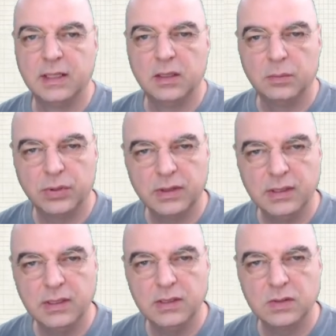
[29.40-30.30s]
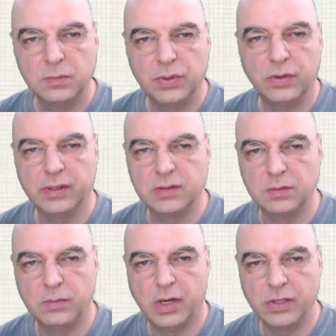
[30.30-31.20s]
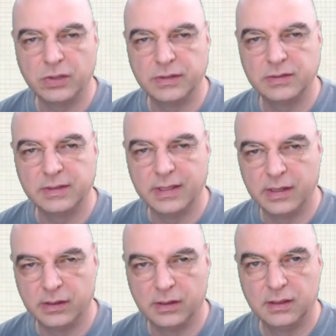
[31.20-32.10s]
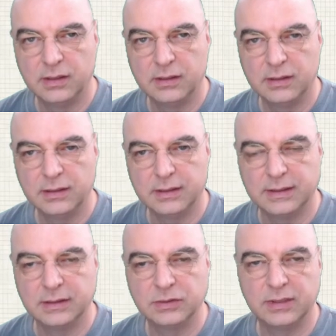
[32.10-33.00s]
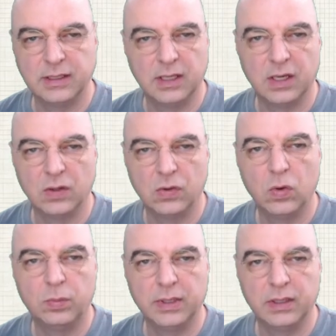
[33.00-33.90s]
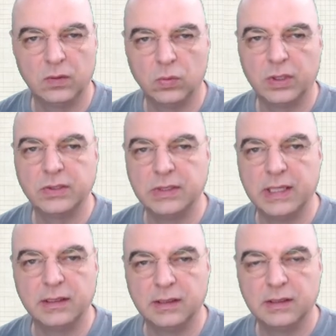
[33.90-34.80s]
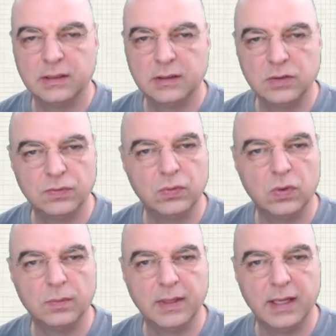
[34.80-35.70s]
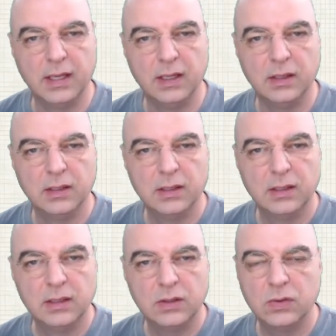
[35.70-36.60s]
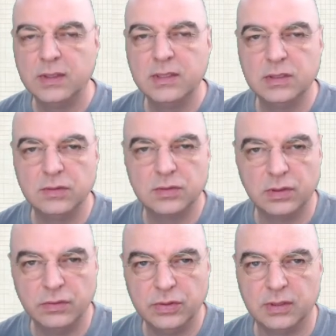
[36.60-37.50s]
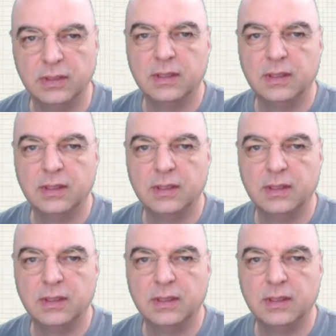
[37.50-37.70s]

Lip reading: Put these components and modules together so that they can cooperate and work together to form a cohesive solution.